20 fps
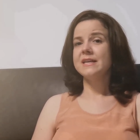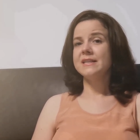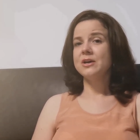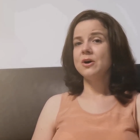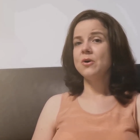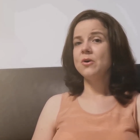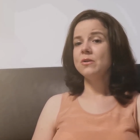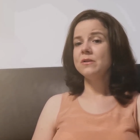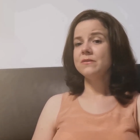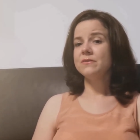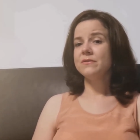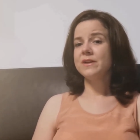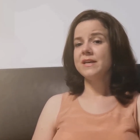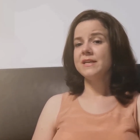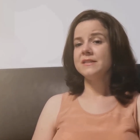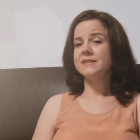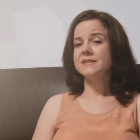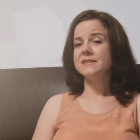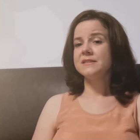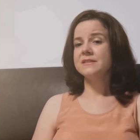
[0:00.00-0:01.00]
Add whole
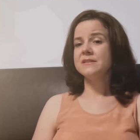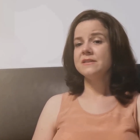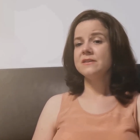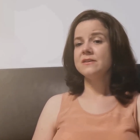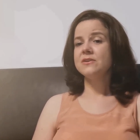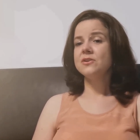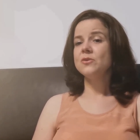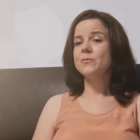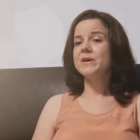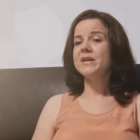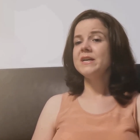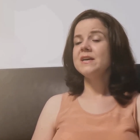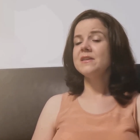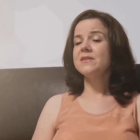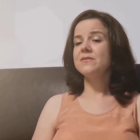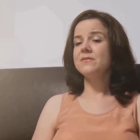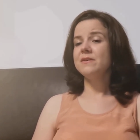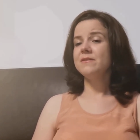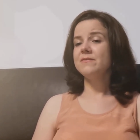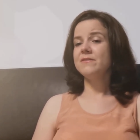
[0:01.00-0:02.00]
grains,
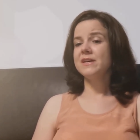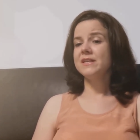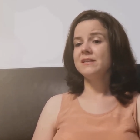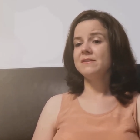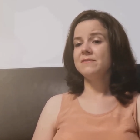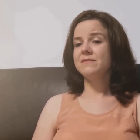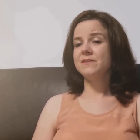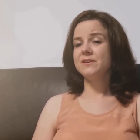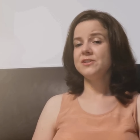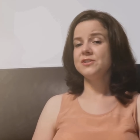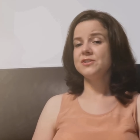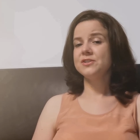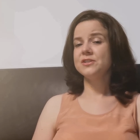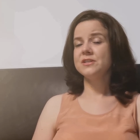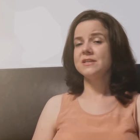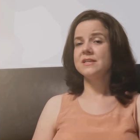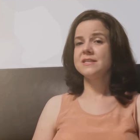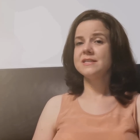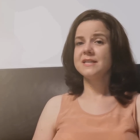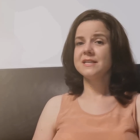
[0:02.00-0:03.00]
omega 3 fatty
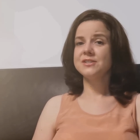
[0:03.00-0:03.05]
fish